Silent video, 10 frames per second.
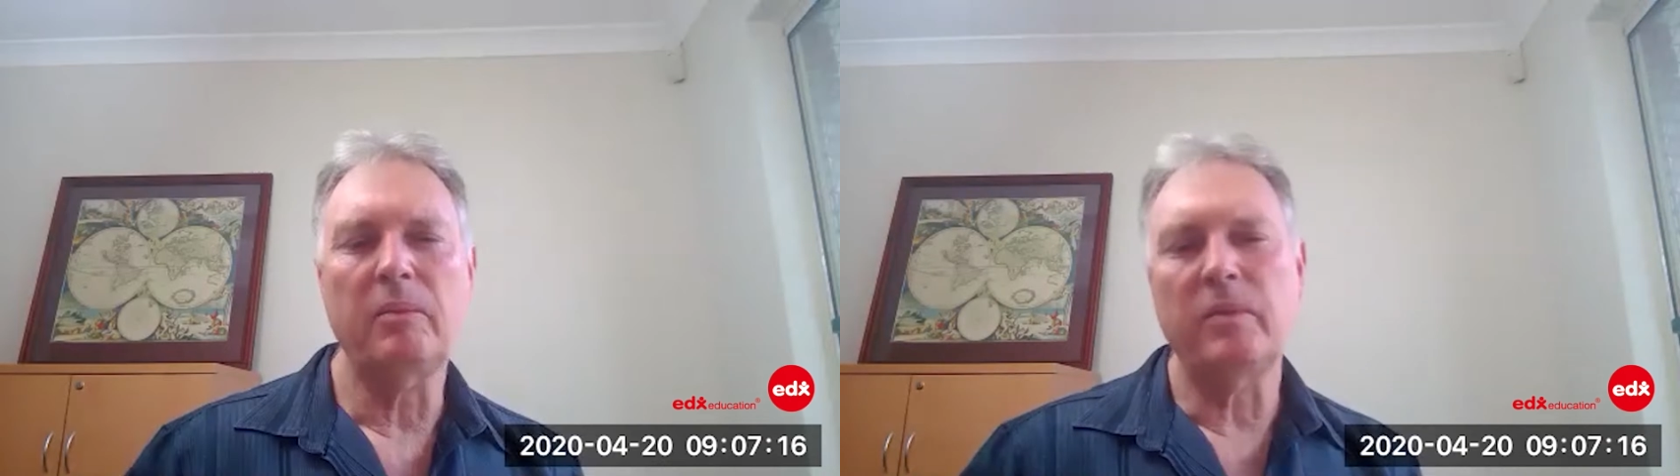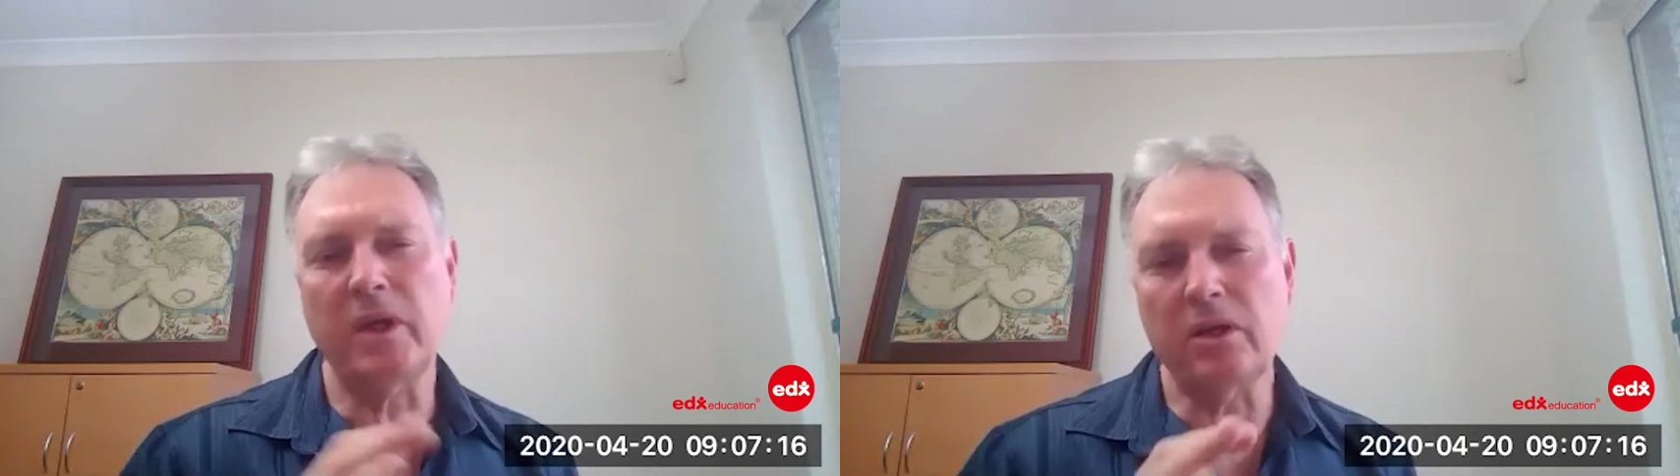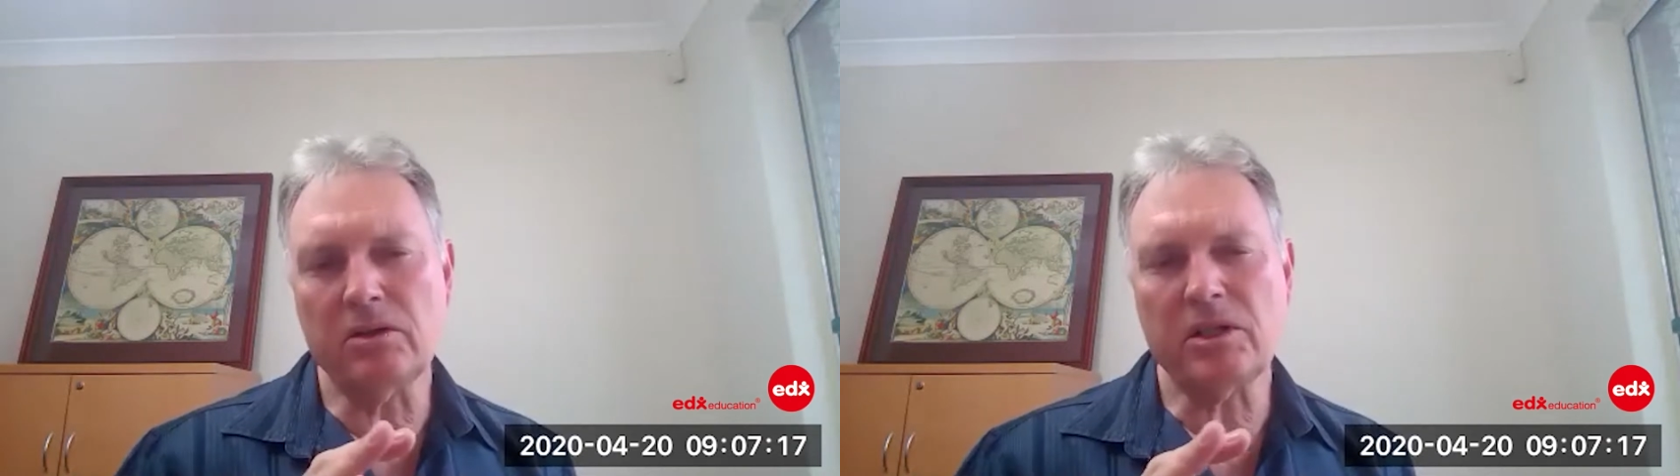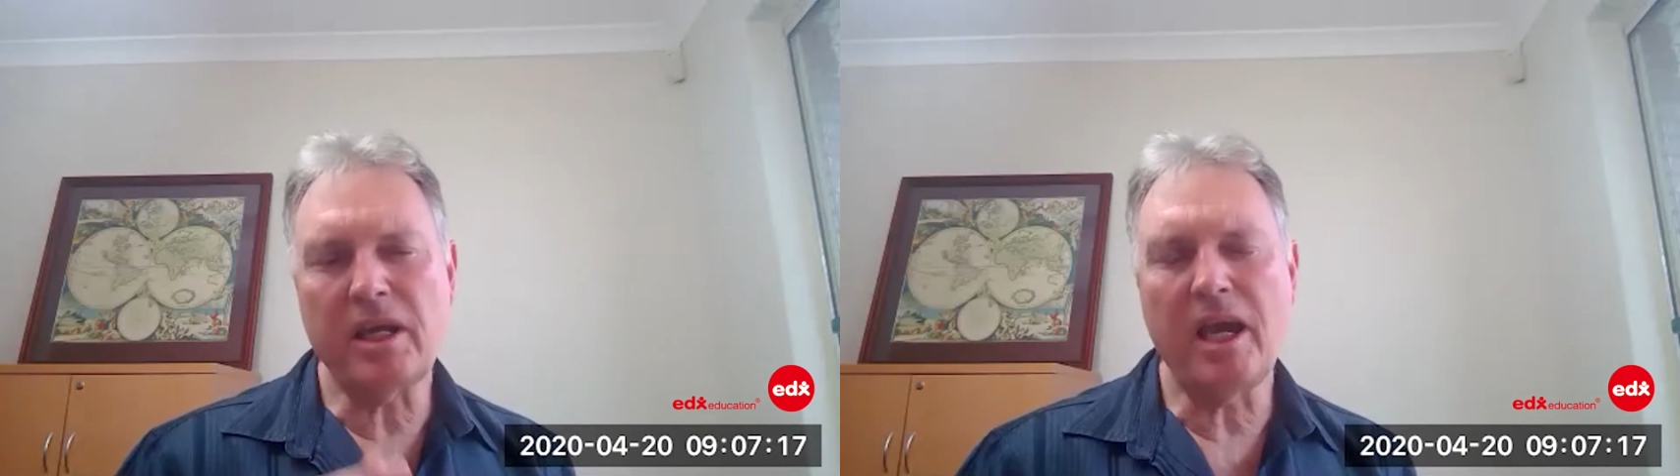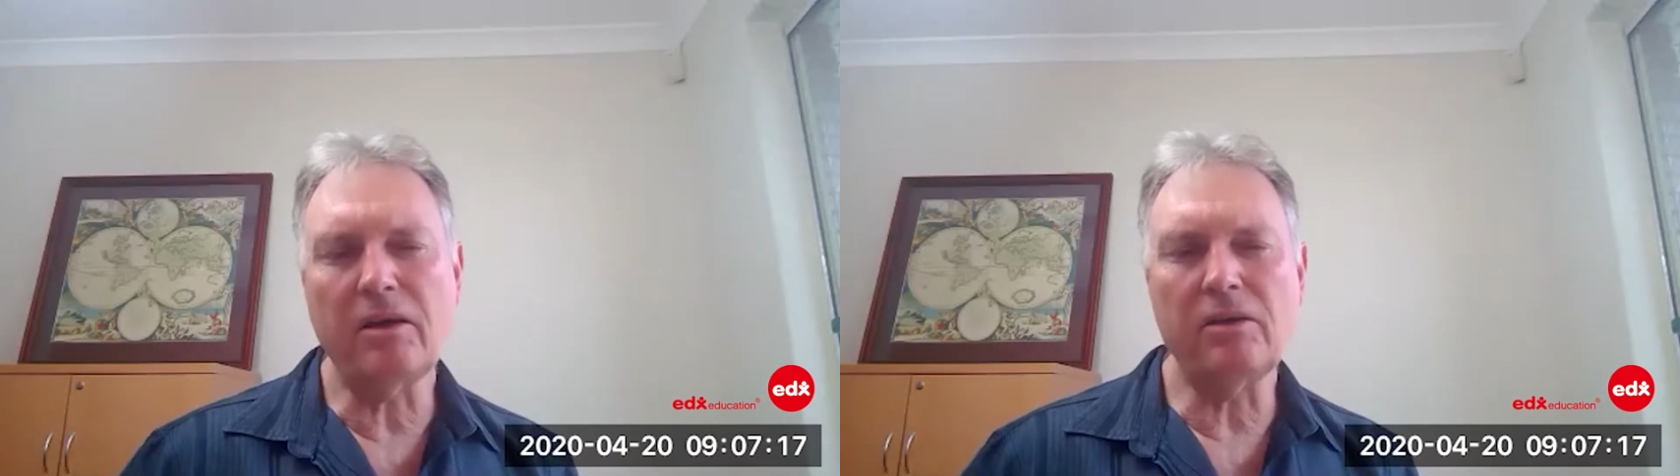we could also
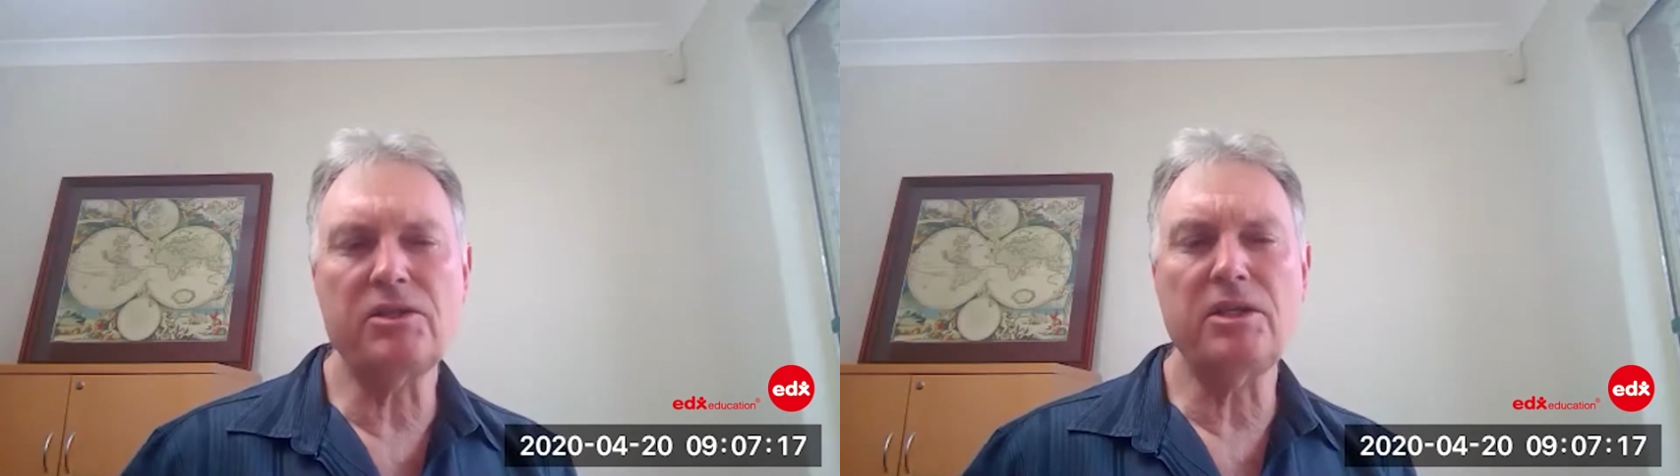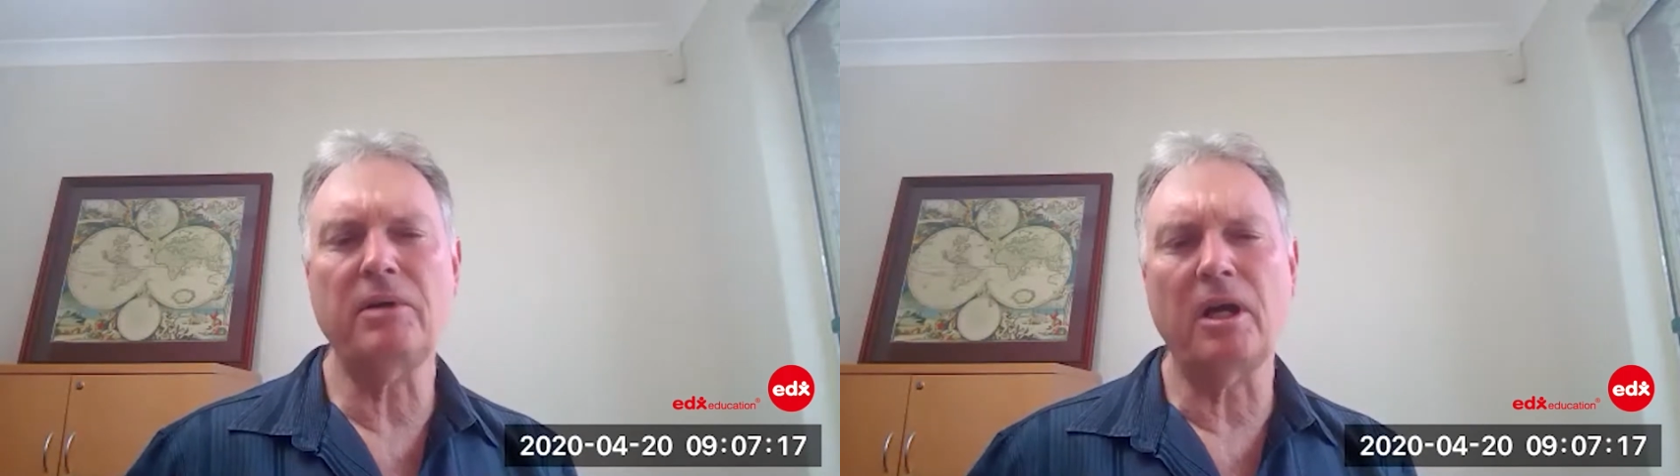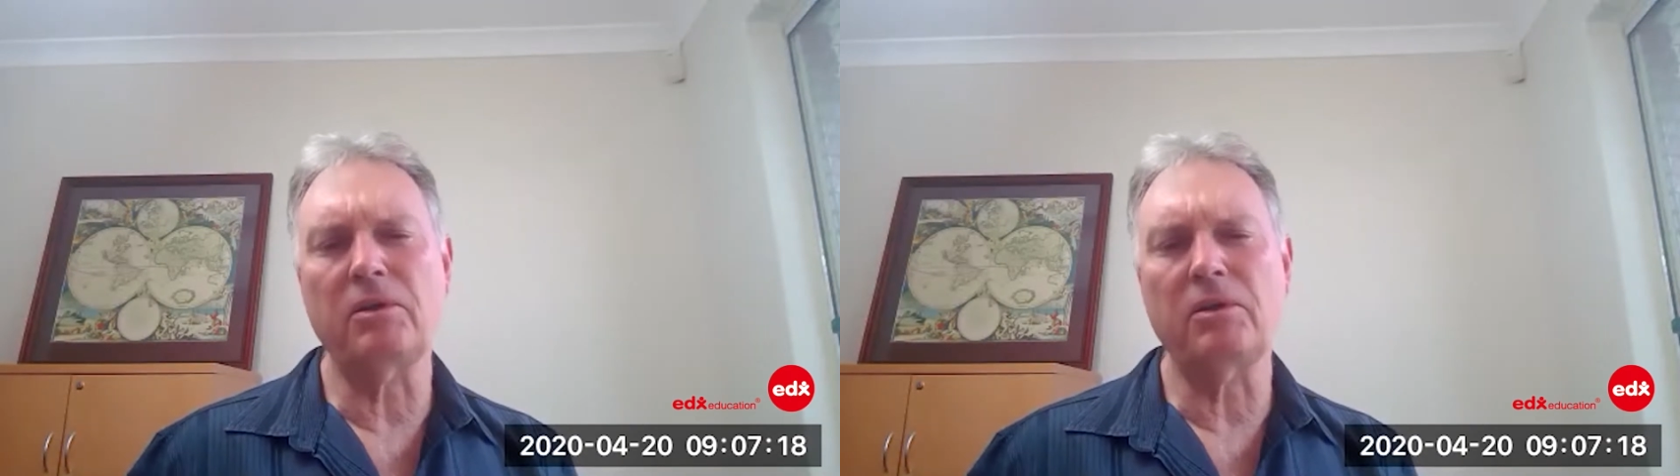count on 0,